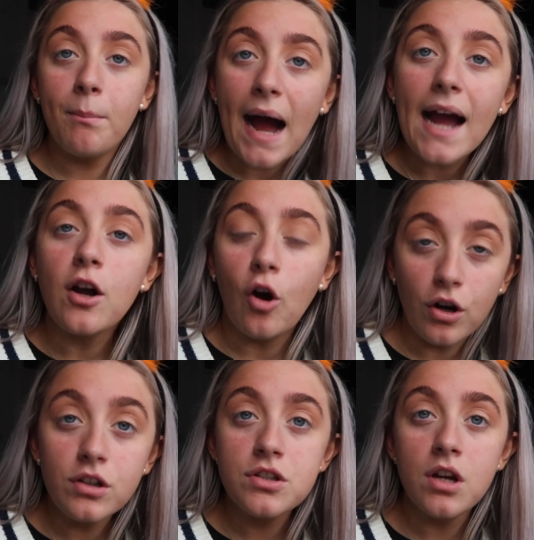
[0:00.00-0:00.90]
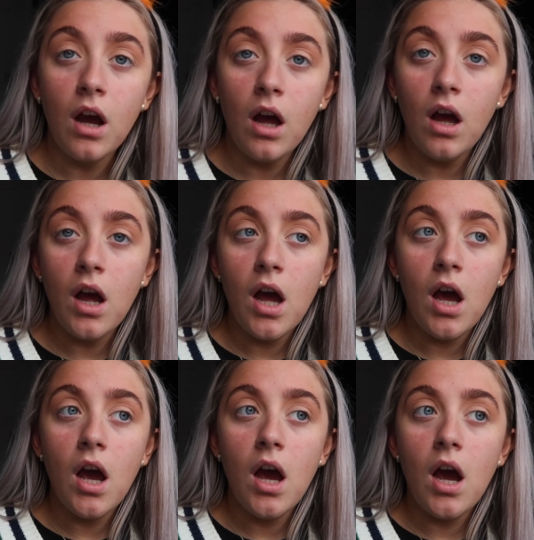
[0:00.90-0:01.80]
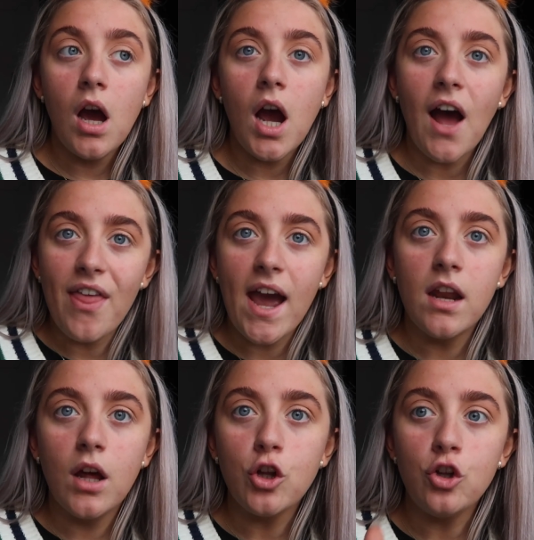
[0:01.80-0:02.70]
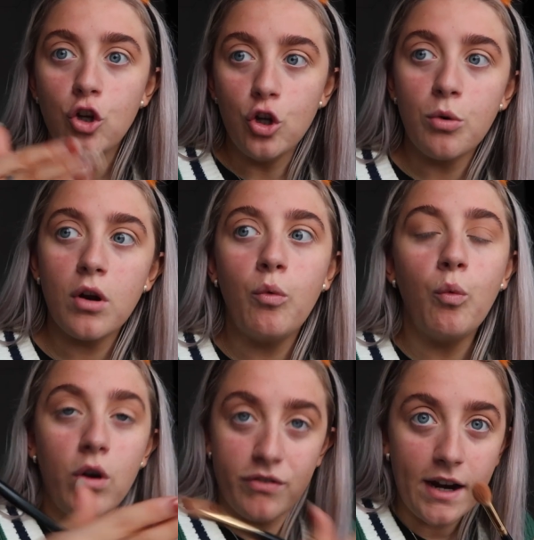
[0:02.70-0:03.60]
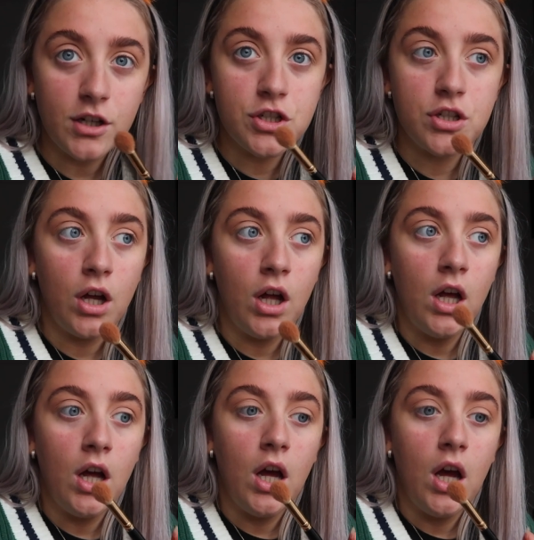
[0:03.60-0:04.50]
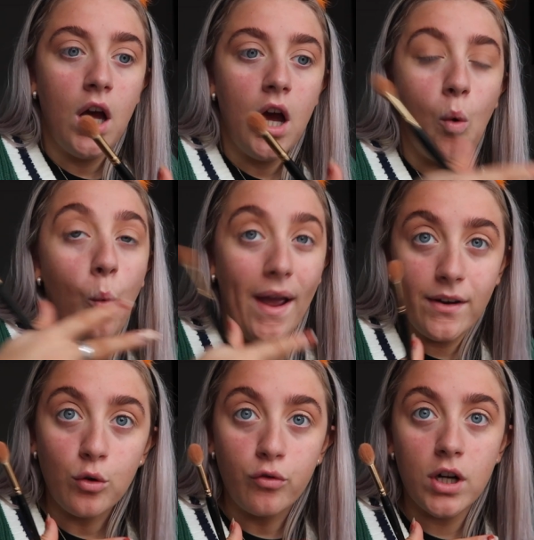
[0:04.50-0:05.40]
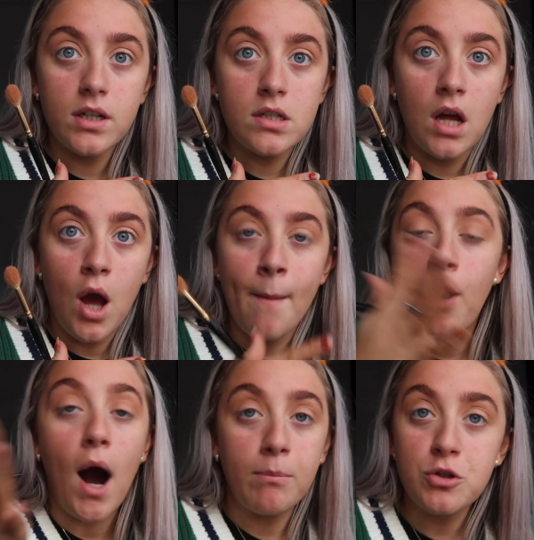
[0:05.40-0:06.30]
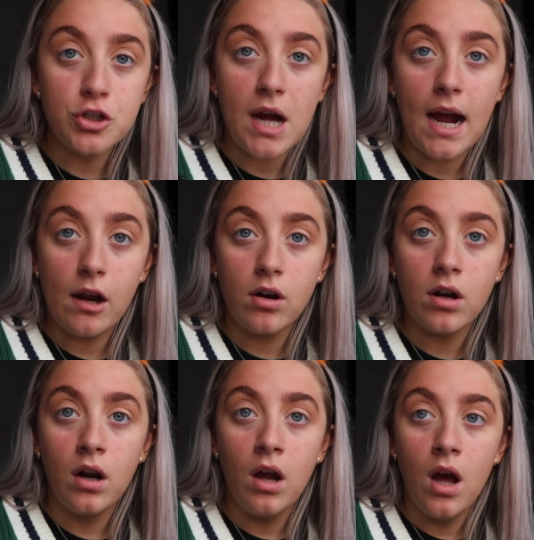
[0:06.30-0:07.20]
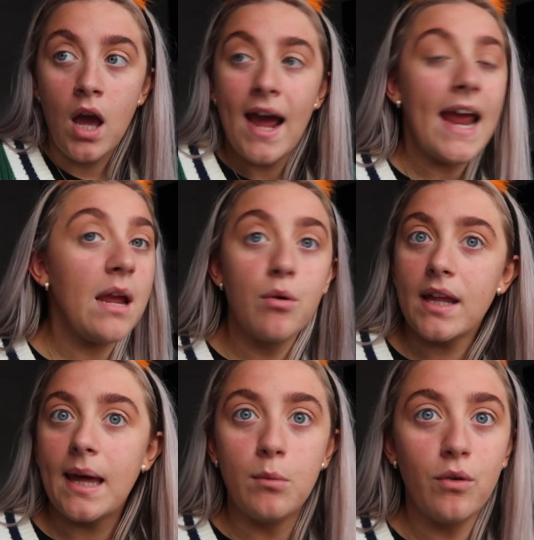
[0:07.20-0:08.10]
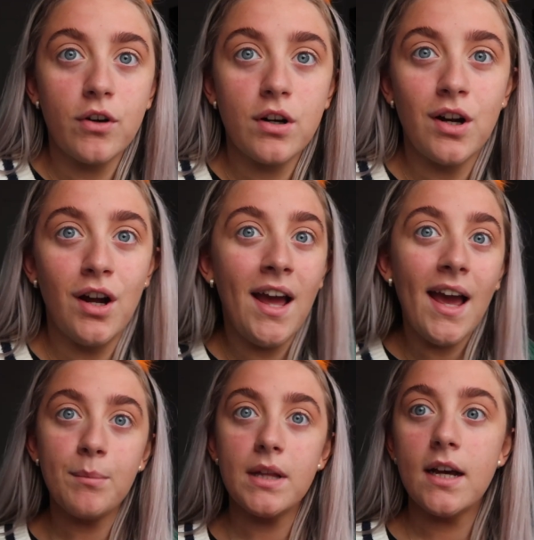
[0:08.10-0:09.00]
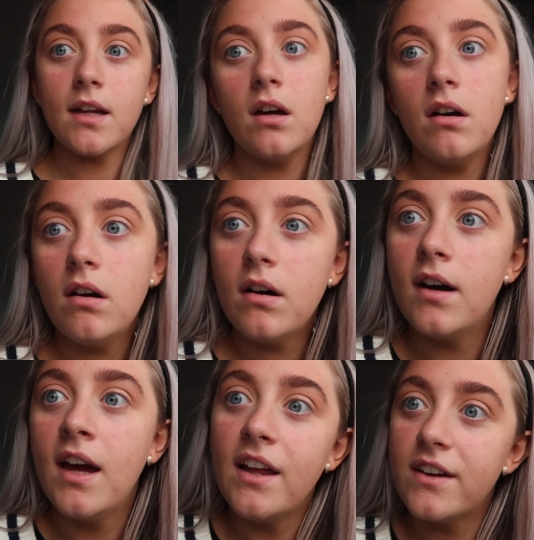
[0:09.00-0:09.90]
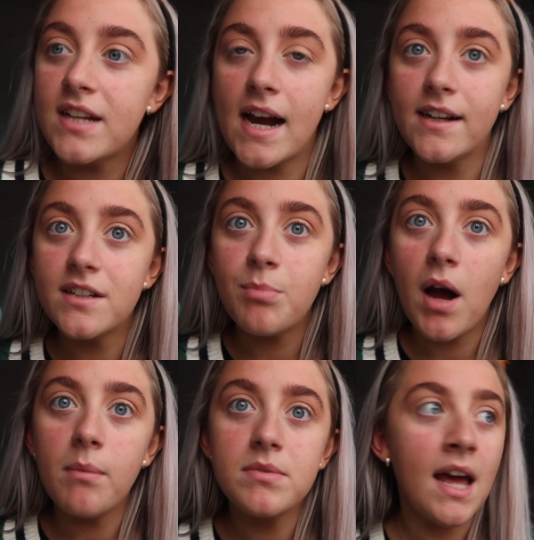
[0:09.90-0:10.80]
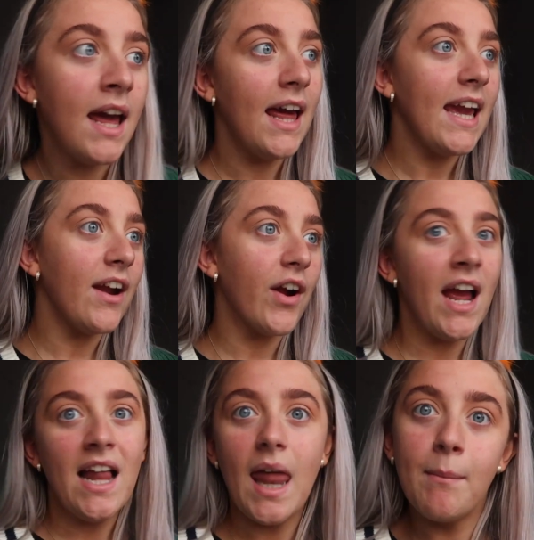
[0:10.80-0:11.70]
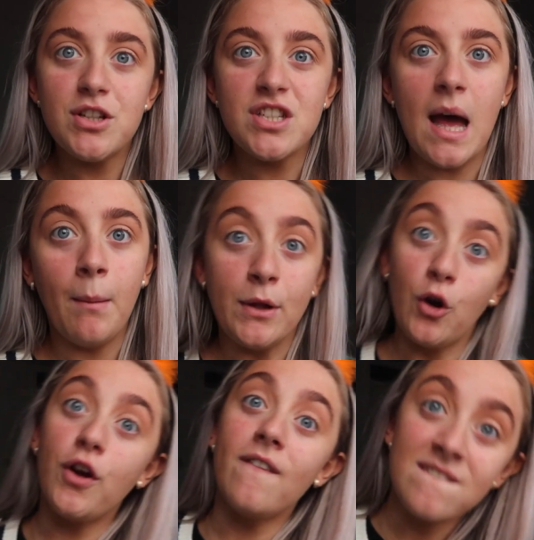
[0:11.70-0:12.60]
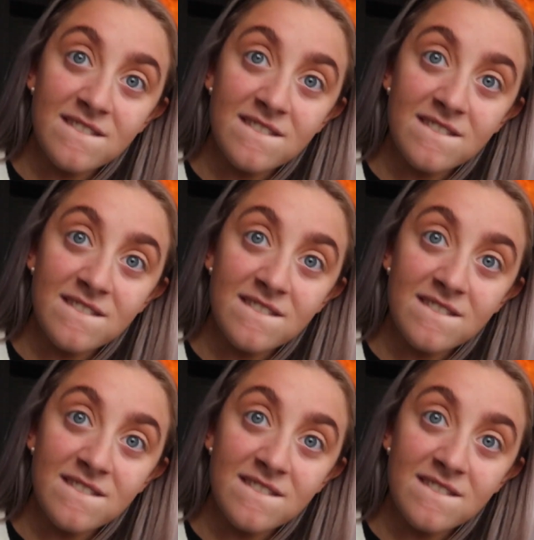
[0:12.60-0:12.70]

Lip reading: back out, and then you would have reversed, went over it, popped your tyre. He would have came over and been like, oh, your tyre's popped, here, let me just help you out.